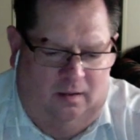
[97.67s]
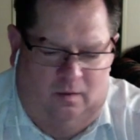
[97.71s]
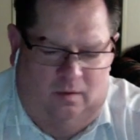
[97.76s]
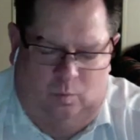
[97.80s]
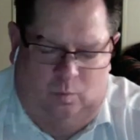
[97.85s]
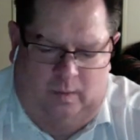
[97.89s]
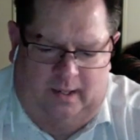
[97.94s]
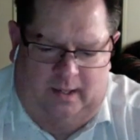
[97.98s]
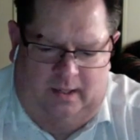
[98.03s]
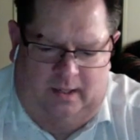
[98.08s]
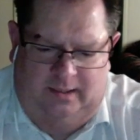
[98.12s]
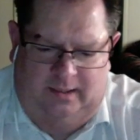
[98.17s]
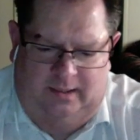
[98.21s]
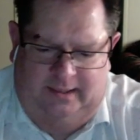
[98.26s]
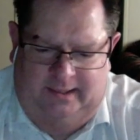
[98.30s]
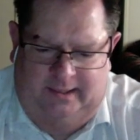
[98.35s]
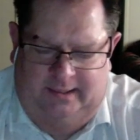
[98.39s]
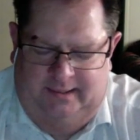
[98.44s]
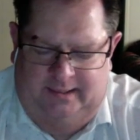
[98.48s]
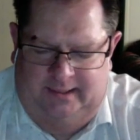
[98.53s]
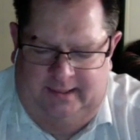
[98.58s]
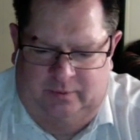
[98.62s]
Well,
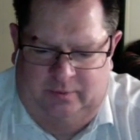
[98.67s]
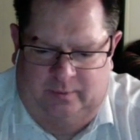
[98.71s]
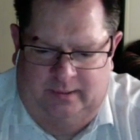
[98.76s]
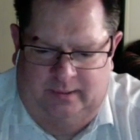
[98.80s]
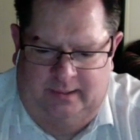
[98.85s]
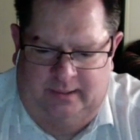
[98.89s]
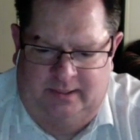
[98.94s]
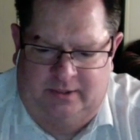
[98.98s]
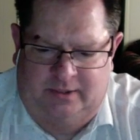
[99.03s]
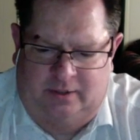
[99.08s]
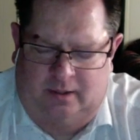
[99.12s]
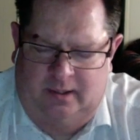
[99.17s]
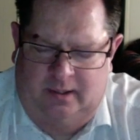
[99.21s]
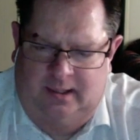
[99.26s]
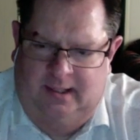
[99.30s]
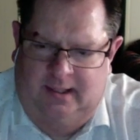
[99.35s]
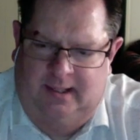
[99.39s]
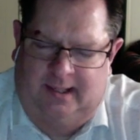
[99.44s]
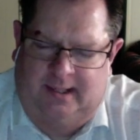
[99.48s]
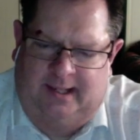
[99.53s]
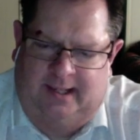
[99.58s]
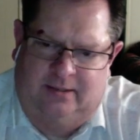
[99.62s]
it, it really
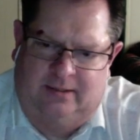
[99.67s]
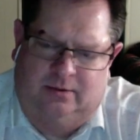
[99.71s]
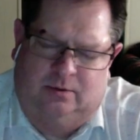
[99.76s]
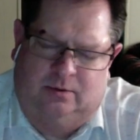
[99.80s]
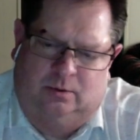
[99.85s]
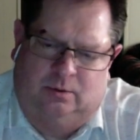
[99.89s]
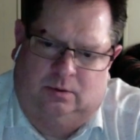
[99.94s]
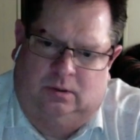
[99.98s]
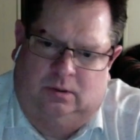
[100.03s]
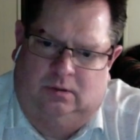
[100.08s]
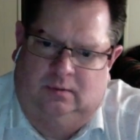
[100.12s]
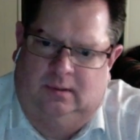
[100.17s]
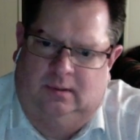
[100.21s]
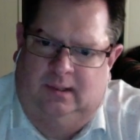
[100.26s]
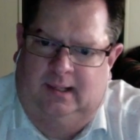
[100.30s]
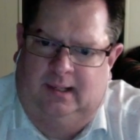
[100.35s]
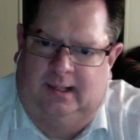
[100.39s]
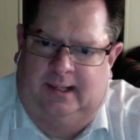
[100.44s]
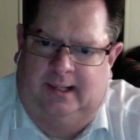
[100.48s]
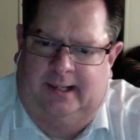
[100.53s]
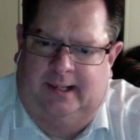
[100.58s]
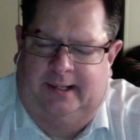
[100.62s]
started in high school,
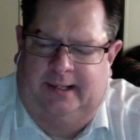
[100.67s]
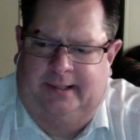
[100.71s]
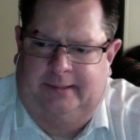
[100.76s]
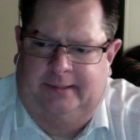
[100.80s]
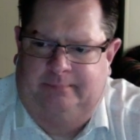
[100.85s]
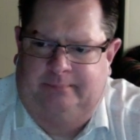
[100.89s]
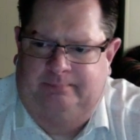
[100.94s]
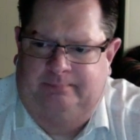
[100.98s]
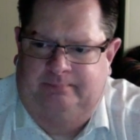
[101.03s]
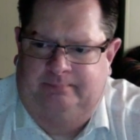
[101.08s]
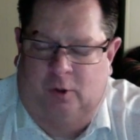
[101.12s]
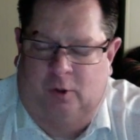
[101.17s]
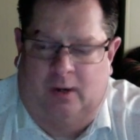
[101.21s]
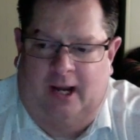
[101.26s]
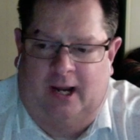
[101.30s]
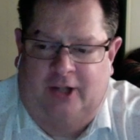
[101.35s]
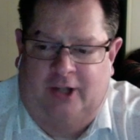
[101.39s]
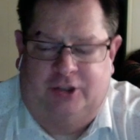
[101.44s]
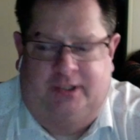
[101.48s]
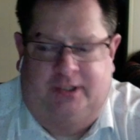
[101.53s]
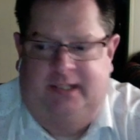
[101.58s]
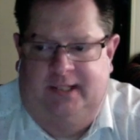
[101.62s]
um, or
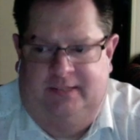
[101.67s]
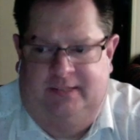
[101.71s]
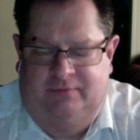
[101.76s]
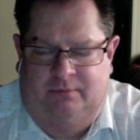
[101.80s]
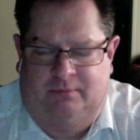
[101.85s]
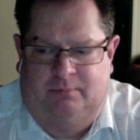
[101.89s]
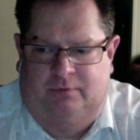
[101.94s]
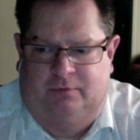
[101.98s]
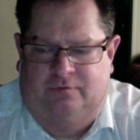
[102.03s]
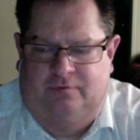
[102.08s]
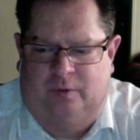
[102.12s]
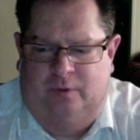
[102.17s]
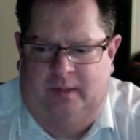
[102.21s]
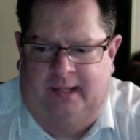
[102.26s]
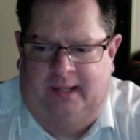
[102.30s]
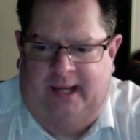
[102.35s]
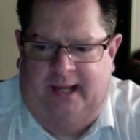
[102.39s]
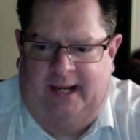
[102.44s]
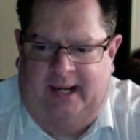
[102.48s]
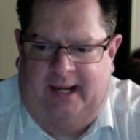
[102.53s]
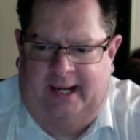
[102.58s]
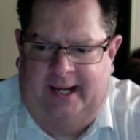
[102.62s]
actually even before
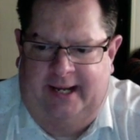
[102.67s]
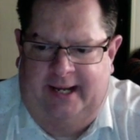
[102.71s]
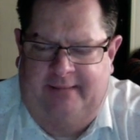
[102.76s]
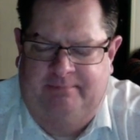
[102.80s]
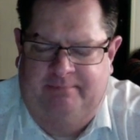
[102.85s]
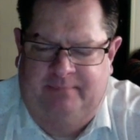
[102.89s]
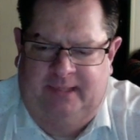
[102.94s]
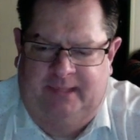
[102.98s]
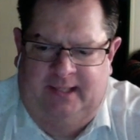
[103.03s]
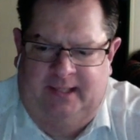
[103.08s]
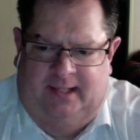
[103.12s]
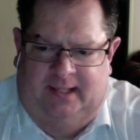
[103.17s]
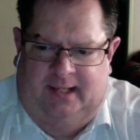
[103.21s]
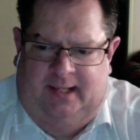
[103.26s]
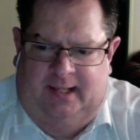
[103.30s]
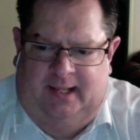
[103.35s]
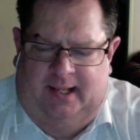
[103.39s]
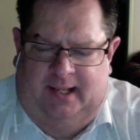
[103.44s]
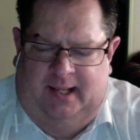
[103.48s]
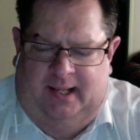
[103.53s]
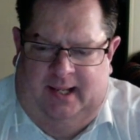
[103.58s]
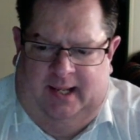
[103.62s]
that. I,
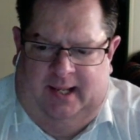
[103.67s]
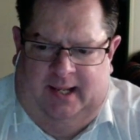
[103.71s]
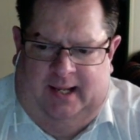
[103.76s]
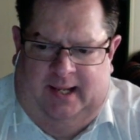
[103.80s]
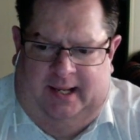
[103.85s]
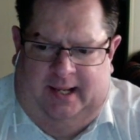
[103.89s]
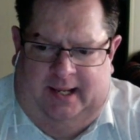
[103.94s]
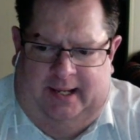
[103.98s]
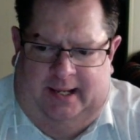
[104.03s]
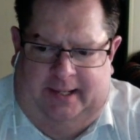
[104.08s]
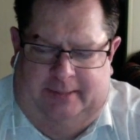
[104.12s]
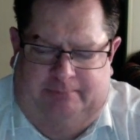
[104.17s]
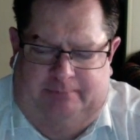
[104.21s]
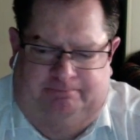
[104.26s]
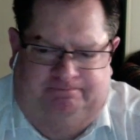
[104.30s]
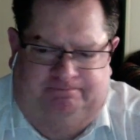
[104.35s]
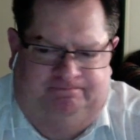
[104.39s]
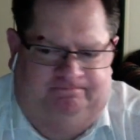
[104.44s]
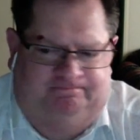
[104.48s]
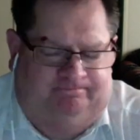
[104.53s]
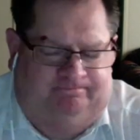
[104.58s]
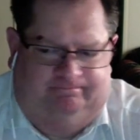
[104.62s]

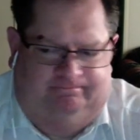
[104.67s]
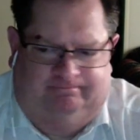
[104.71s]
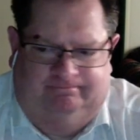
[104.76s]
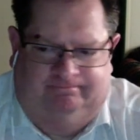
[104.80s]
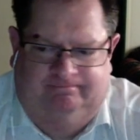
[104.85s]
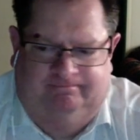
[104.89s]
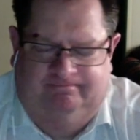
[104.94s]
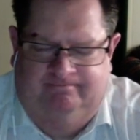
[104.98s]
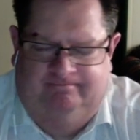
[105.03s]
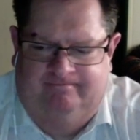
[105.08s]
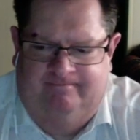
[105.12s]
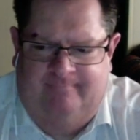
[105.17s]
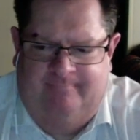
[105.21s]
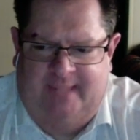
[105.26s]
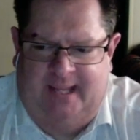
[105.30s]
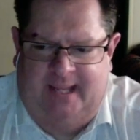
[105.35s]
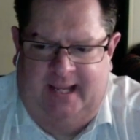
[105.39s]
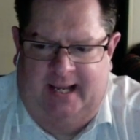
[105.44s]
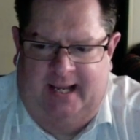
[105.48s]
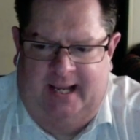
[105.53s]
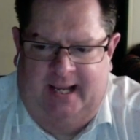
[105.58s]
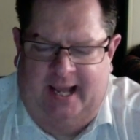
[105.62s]
um,
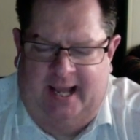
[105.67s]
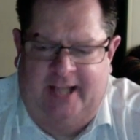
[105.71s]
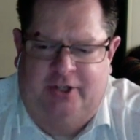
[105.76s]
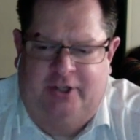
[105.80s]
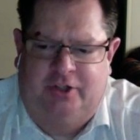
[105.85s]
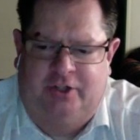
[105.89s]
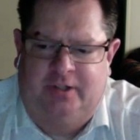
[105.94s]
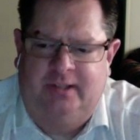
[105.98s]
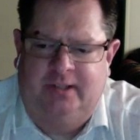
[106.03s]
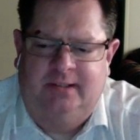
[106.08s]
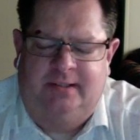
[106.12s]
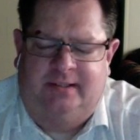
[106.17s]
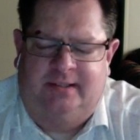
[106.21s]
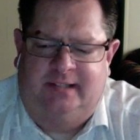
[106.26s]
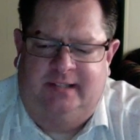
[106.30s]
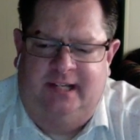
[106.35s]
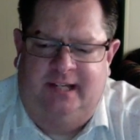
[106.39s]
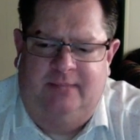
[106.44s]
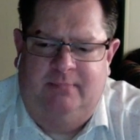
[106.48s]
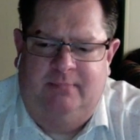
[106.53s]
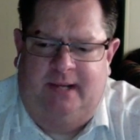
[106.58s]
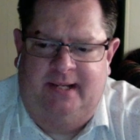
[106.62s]
I, I couldn't
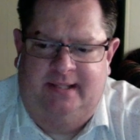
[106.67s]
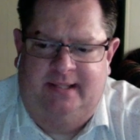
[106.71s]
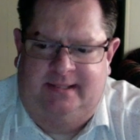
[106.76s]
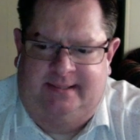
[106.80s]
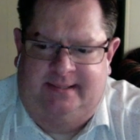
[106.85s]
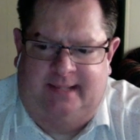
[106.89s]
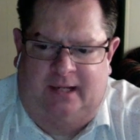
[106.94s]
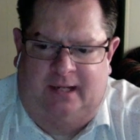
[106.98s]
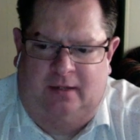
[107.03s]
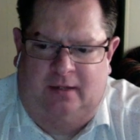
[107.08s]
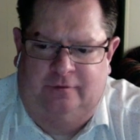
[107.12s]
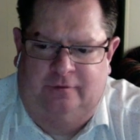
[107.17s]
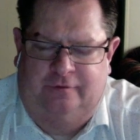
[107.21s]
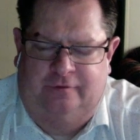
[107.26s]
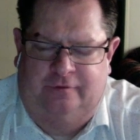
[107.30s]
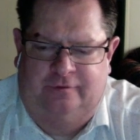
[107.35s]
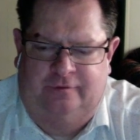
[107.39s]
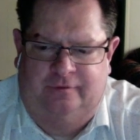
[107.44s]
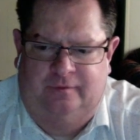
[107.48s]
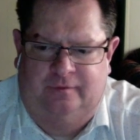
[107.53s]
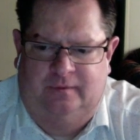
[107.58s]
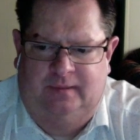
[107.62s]
see
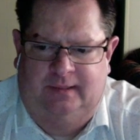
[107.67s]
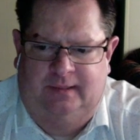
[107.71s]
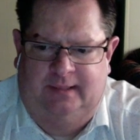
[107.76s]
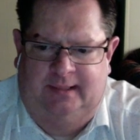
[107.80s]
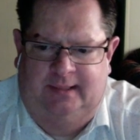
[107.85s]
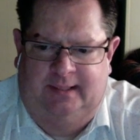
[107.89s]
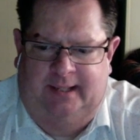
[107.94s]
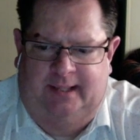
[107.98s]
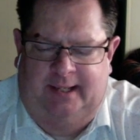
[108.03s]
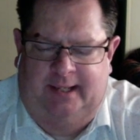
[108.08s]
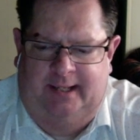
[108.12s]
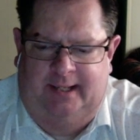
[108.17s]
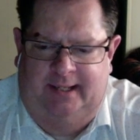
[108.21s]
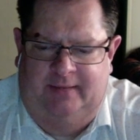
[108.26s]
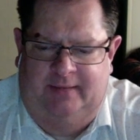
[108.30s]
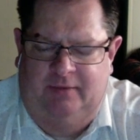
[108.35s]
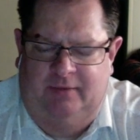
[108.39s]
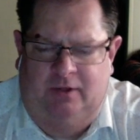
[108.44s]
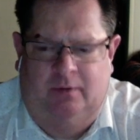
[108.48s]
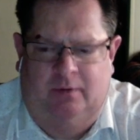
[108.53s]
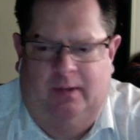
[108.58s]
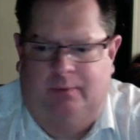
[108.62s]
myself, uh,
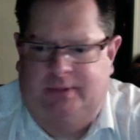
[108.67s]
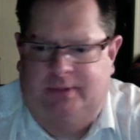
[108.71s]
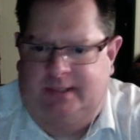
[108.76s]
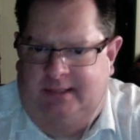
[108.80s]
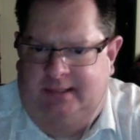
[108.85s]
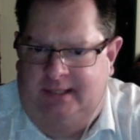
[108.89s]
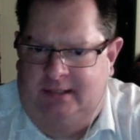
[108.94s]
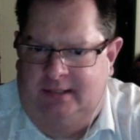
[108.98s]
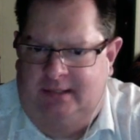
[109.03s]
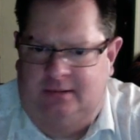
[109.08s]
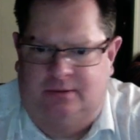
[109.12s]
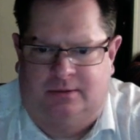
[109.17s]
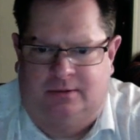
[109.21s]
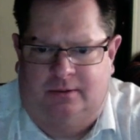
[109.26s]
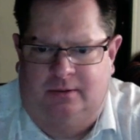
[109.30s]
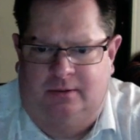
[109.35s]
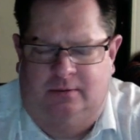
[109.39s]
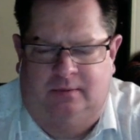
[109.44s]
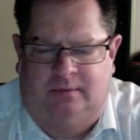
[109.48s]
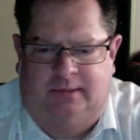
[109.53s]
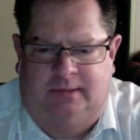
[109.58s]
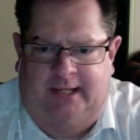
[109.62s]
even though I was a decent
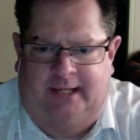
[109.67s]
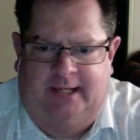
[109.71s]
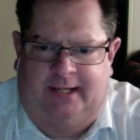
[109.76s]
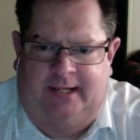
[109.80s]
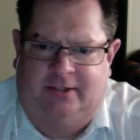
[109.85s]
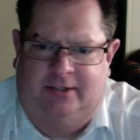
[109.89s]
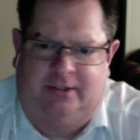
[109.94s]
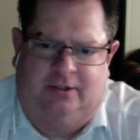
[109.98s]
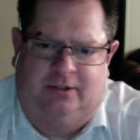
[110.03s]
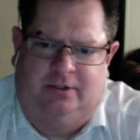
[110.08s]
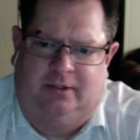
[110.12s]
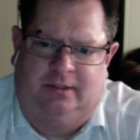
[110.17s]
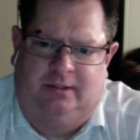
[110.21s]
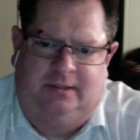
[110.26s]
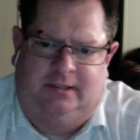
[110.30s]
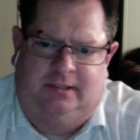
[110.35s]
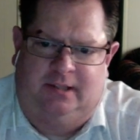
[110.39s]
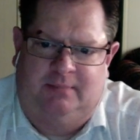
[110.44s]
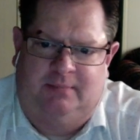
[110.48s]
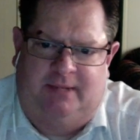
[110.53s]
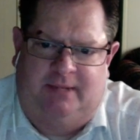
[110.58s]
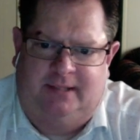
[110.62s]
student, I, I just couldn't
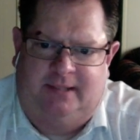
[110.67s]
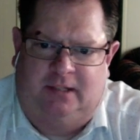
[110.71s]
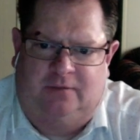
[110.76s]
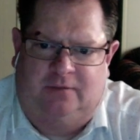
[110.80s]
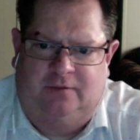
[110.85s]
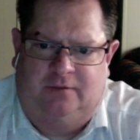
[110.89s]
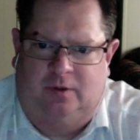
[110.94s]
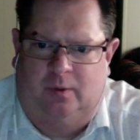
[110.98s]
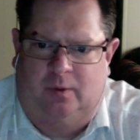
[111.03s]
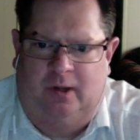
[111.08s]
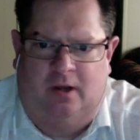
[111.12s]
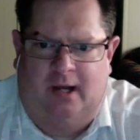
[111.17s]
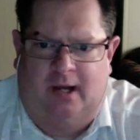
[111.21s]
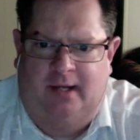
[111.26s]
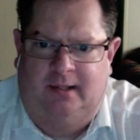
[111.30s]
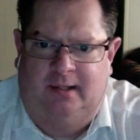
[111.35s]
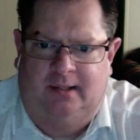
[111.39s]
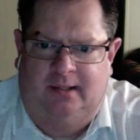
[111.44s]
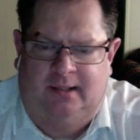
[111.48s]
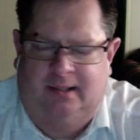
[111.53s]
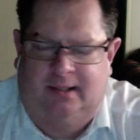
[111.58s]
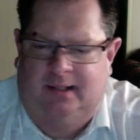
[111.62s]
see myself going on